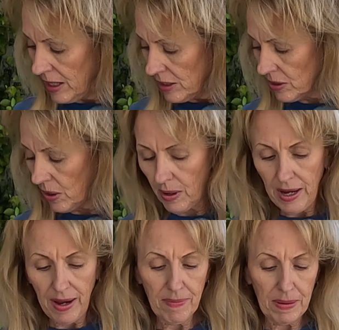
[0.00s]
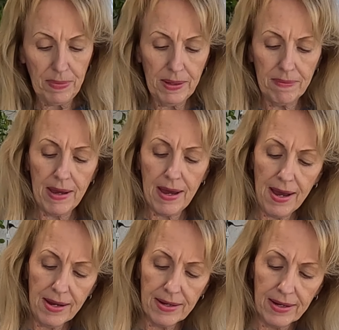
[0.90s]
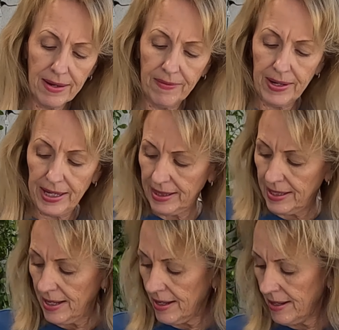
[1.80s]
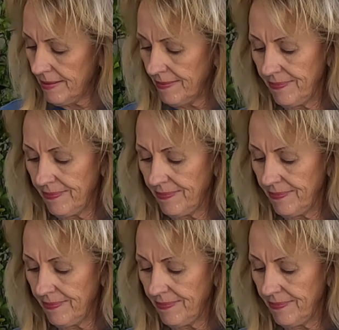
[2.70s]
So I have my Big Mac right there.